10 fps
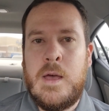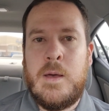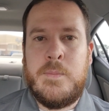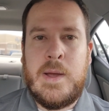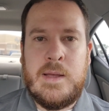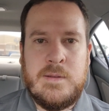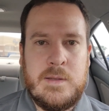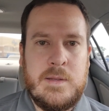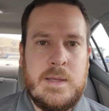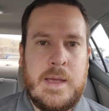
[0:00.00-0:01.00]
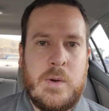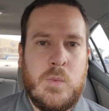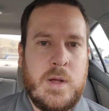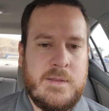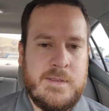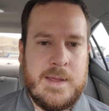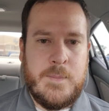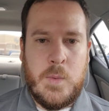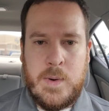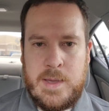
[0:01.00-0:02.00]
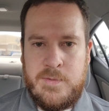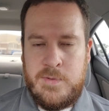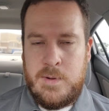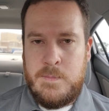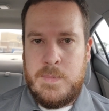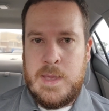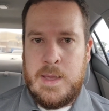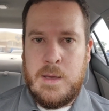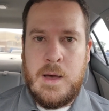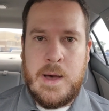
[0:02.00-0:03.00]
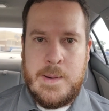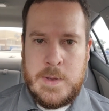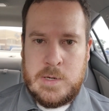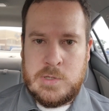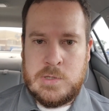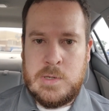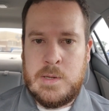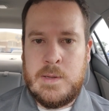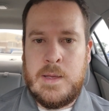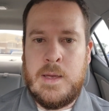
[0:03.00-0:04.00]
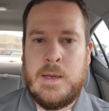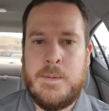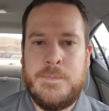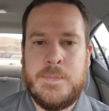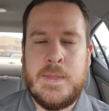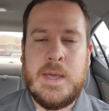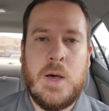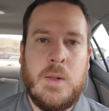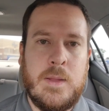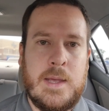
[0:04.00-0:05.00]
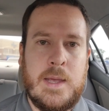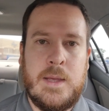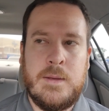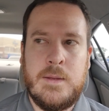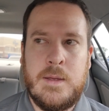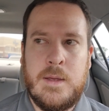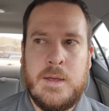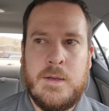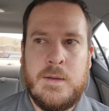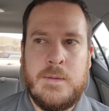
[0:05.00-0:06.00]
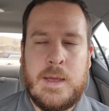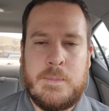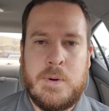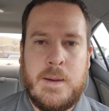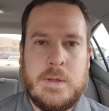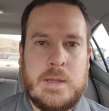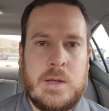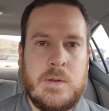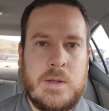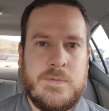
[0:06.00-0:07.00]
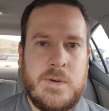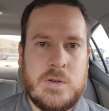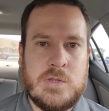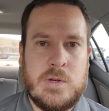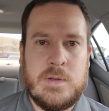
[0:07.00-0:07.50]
practically like one step away from being Amish. The only, like, probably the only functional